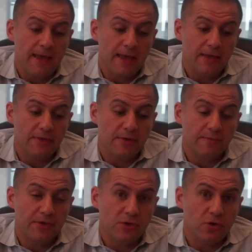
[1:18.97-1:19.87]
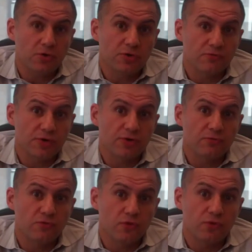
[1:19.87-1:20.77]
And um, the golden
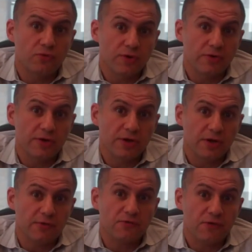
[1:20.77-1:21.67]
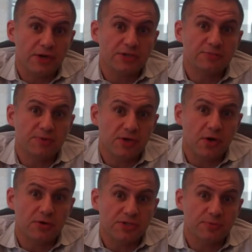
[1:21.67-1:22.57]
rule, really, of crisis
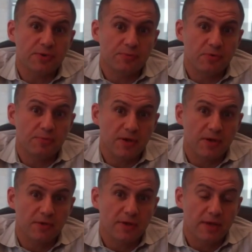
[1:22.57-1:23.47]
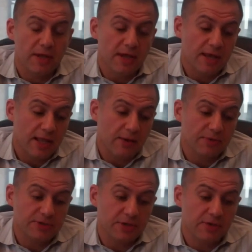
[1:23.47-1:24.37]
PR is to be prepared. And I
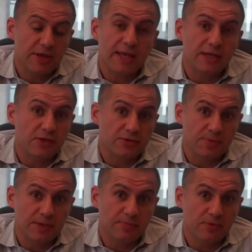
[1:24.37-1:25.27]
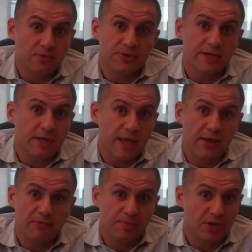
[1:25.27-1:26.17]
would tell you that any of those people who didn't
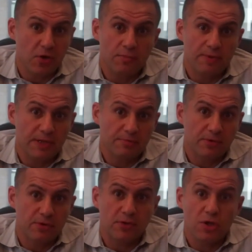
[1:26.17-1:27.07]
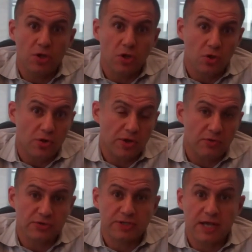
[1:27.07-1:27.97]
have PR people
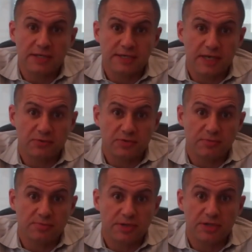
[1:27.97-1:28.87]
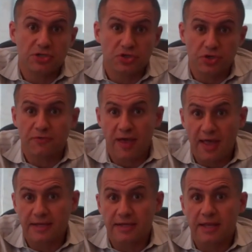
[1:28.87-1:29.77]
lawyers, contacts with the police should have
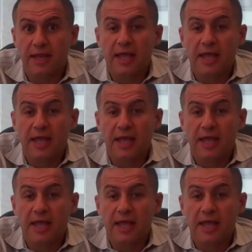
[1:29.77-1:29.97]
had it,